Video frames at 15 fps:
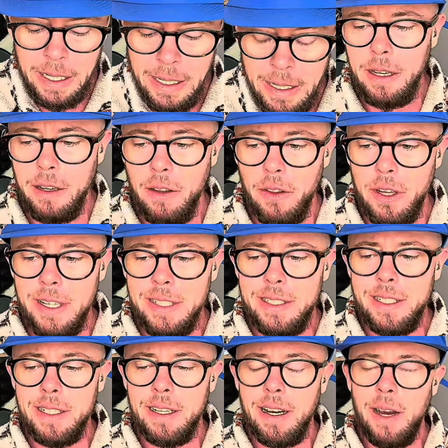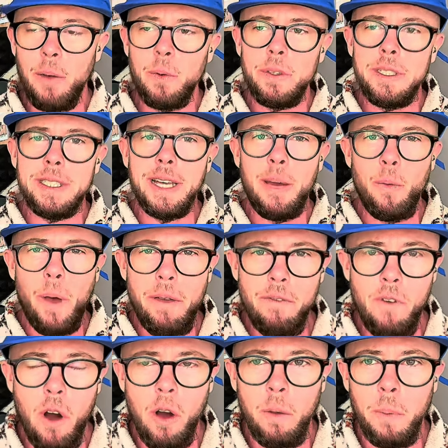That I wouldn't say went wrong,